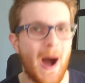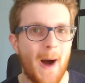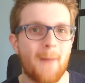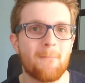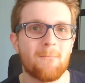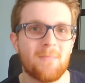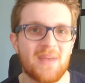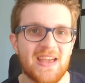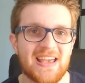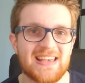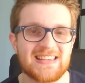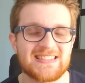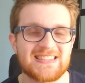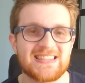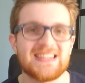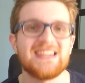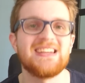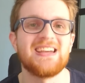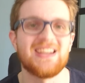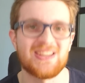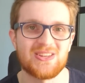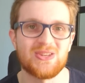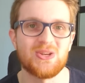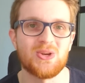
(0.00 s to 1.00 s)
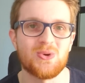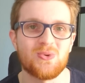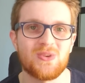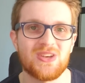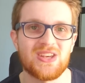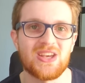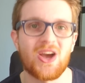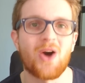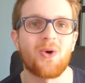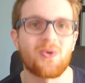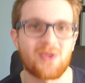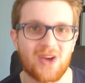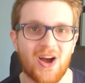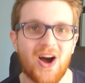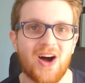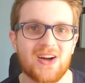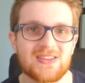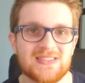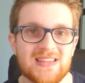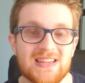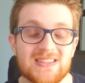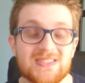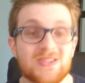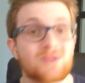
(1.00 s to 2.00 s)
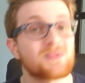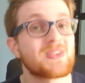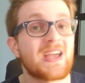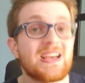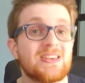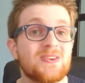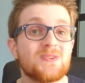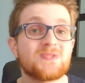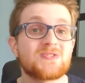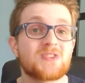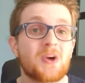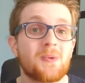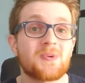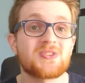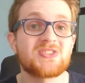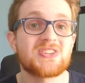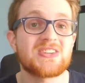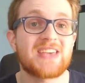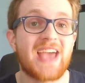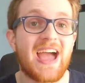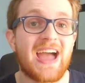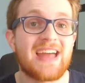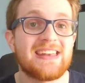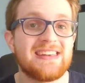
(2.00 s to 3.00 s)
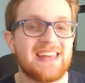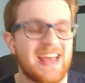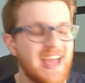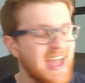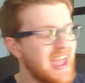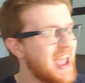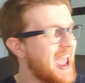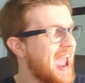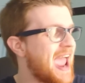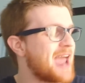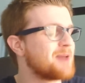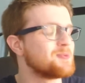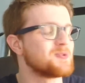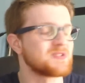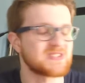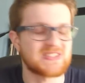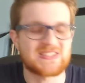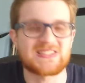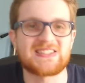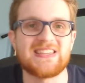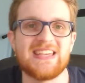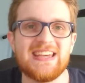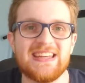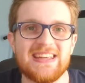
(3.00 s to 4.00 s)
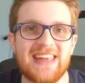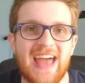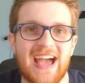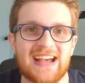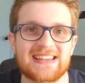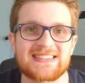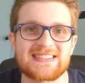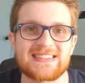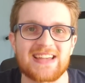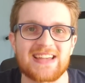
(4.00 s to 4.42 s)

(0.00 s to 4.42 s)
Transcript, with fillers: amazing Yu-Gi-Oh content. So thank you so much again, and we'll see you next